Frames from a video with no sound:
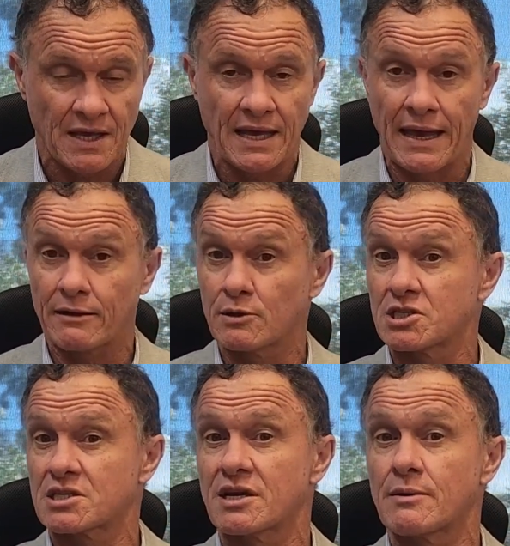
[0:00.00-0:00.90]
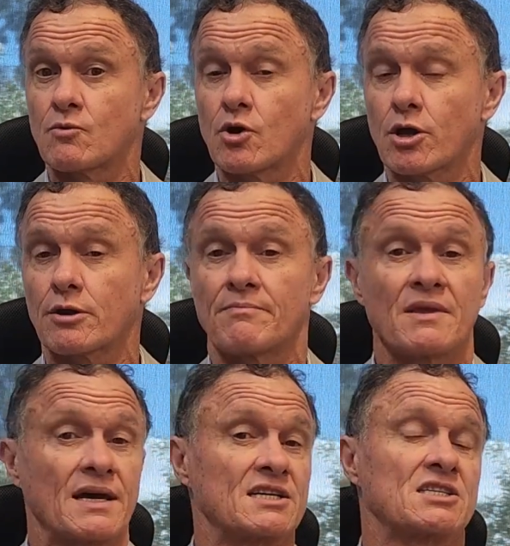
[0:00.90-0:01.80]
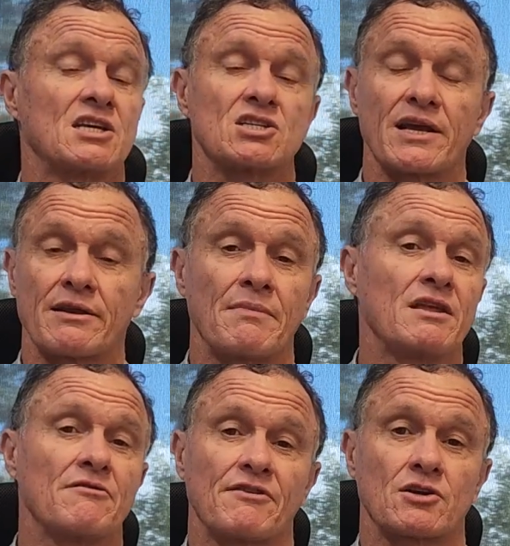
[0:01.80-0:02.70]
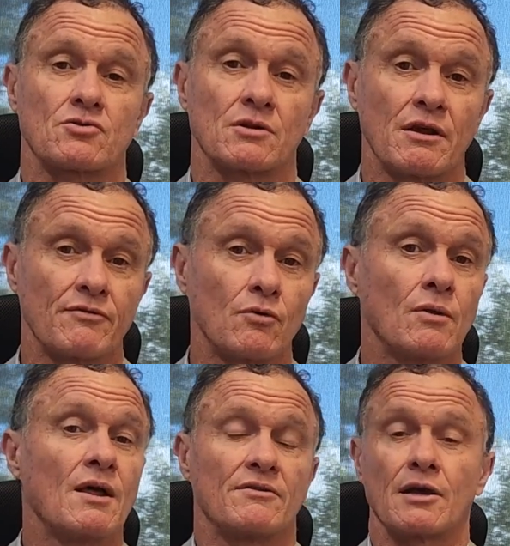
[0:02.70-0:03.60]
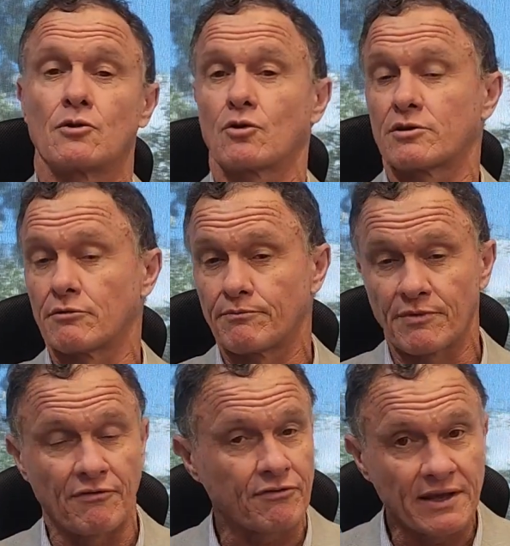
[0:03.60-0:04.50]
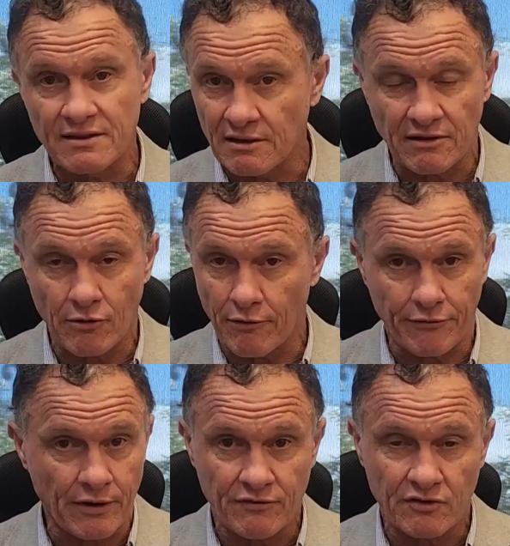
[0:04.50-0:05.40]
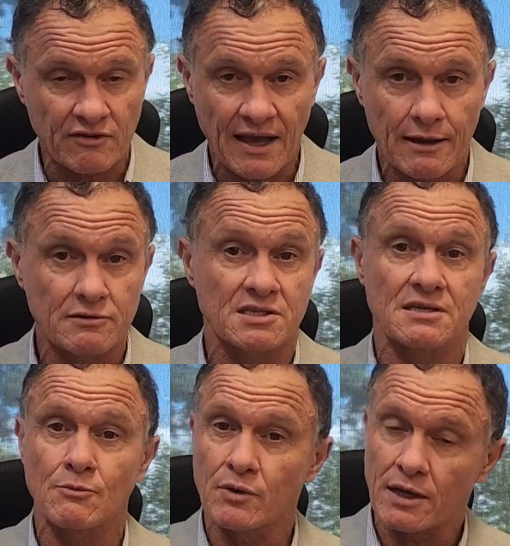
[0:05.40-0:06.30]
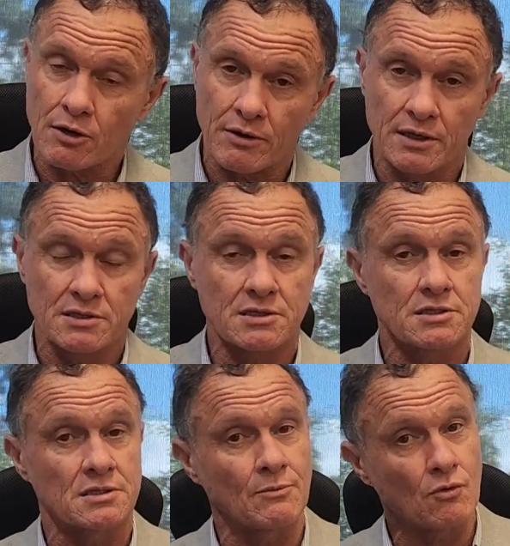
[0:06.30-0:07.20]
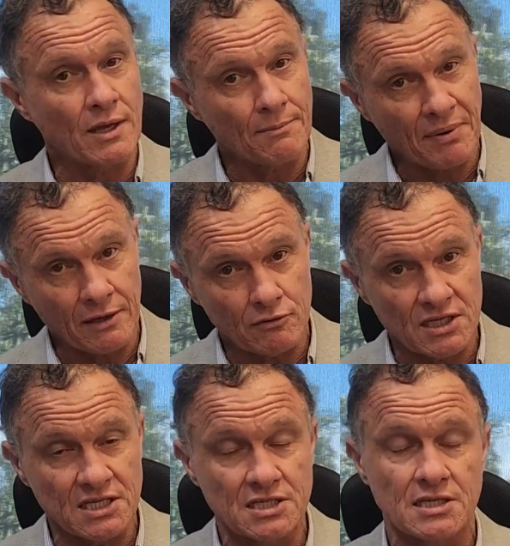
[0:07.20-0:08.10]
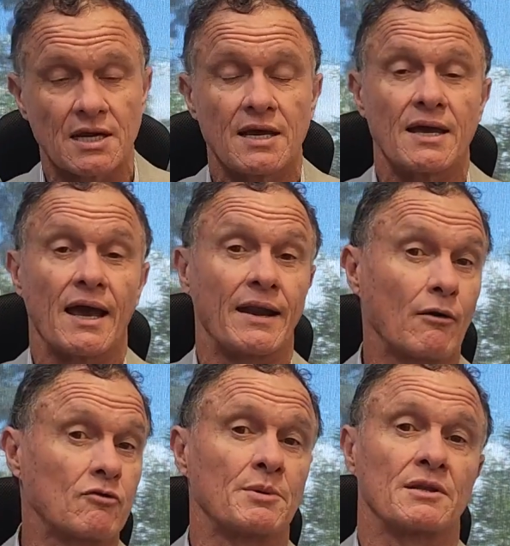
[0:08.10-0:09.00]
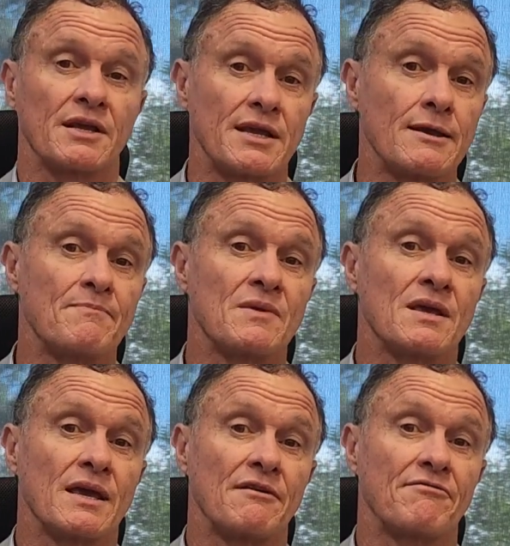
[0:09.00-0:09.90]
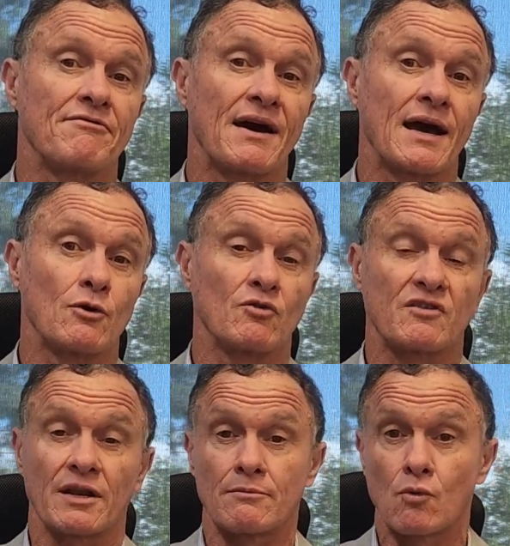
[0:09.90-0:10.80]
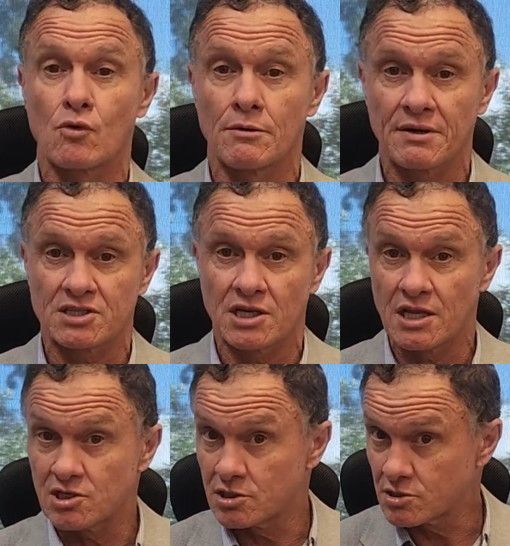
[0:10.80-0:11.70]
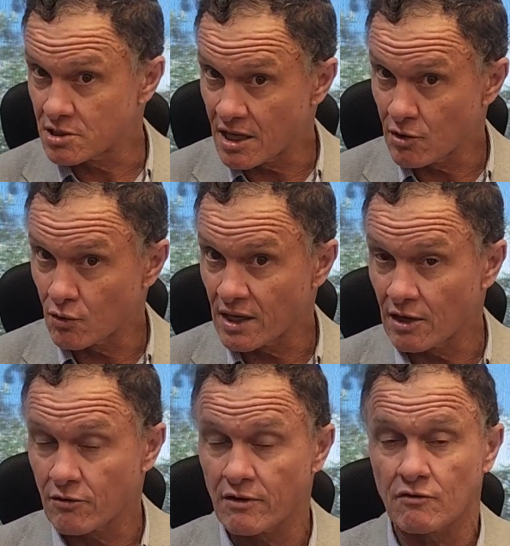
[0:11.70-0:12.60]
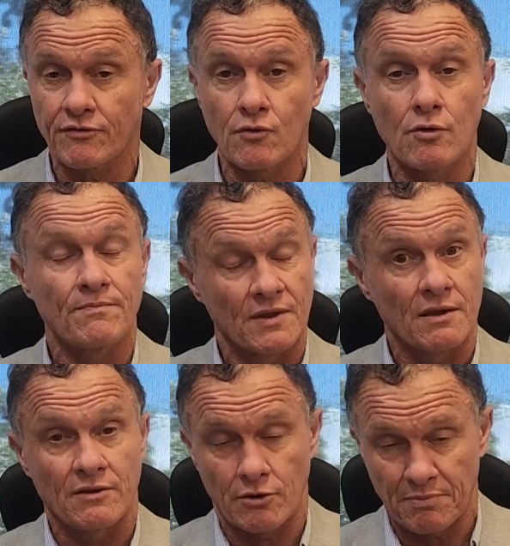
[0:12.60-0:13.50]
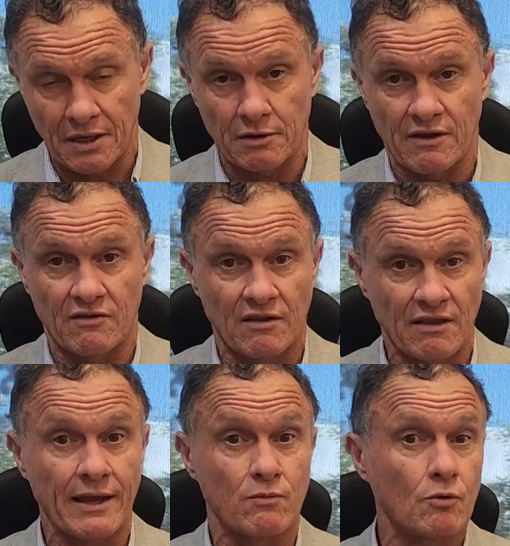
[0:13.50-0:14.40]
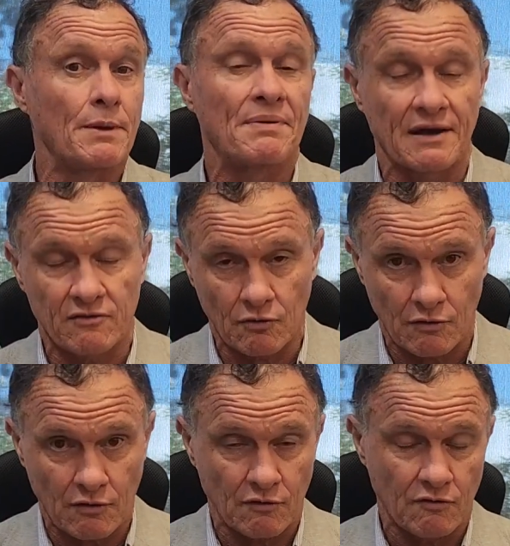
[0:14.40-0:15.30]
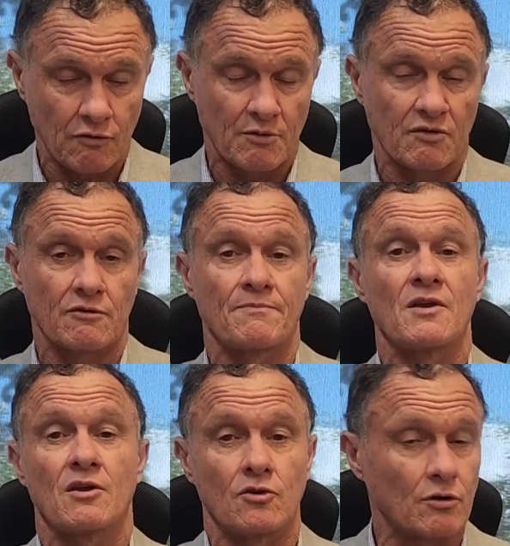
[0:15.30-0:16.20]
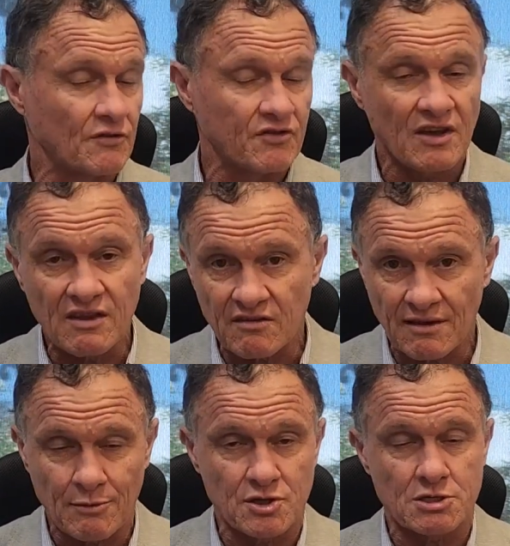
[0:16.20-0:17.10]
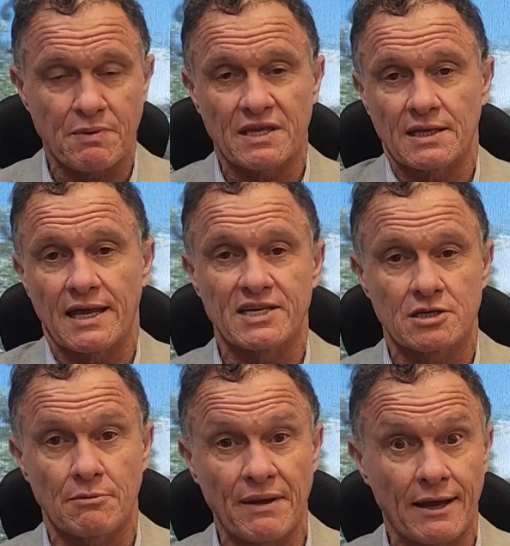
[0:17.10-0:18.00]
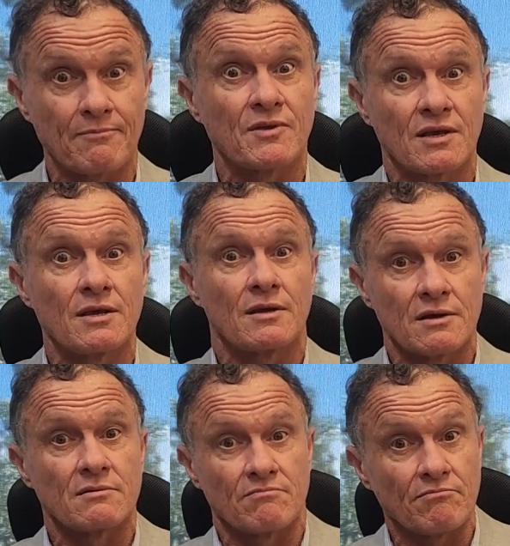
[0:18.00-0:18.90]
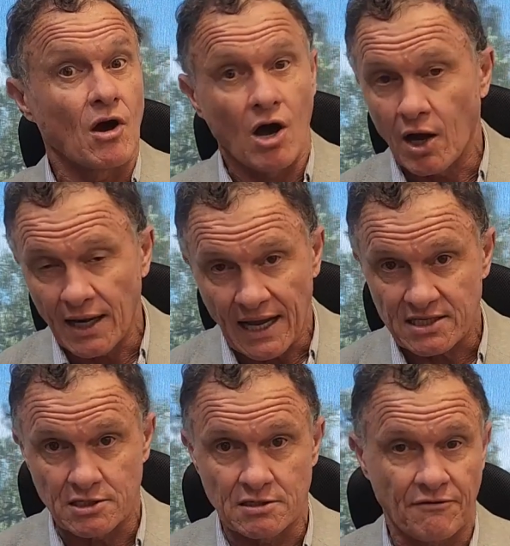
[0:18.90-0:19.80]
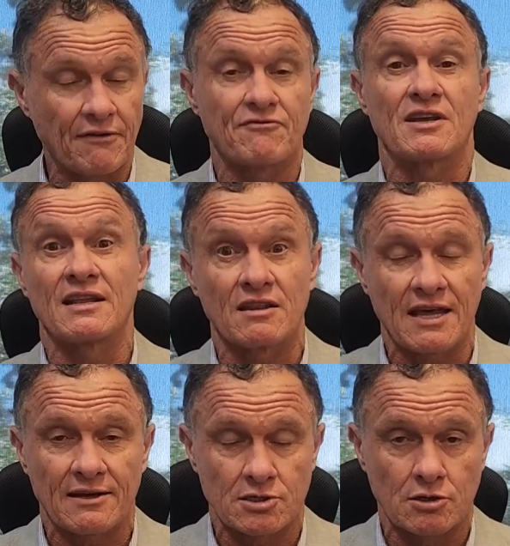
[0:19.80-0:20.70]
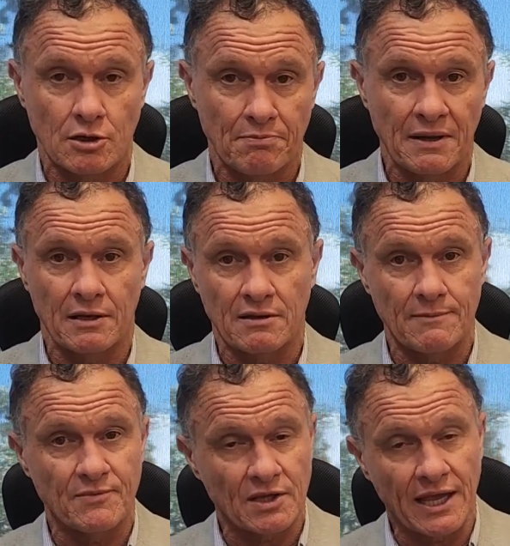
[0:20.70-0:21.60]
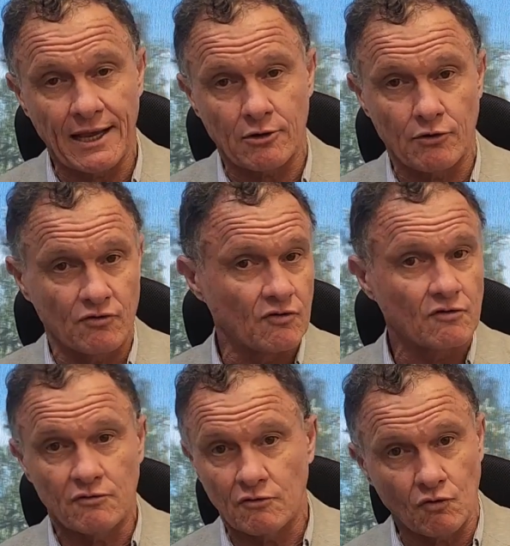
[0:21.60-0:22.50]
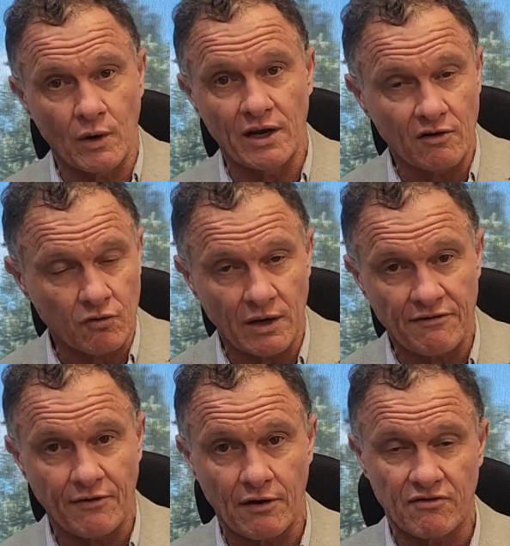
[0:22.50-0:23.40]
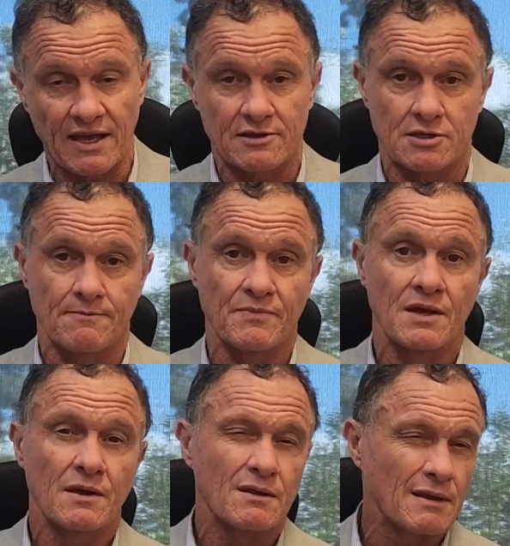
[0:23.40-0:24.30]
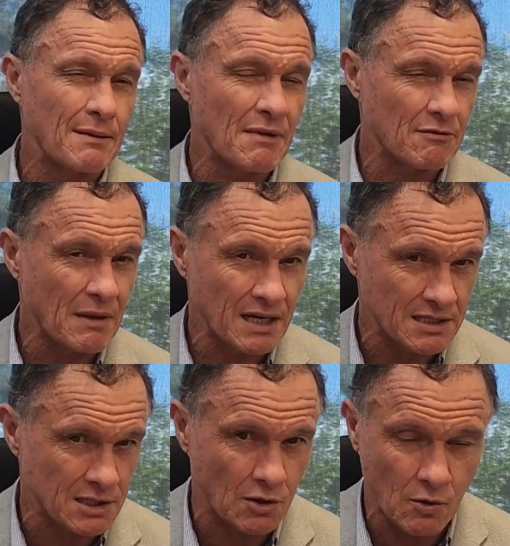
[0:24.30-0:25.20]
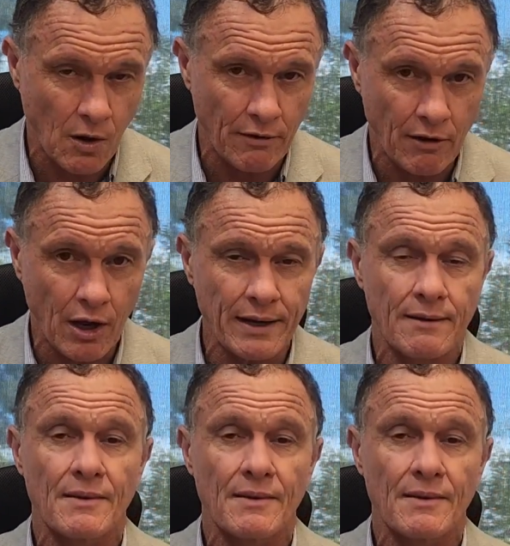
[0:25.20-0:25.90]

How will the scheme work? Essentially, at a manufacturer level, they'll look at the fleet that they're offering for sales. Some will get credits, some will get penalties, and ultimately, if you're selling more combustion engines than you're getting credits for, there are penalties, and they will be passed on to the consumers. You'll have seen some of the speculation about Hiluxes, a $15,000 penalty, Land Cruisers, $20,000 to $25,000. That mathematics isn't quite right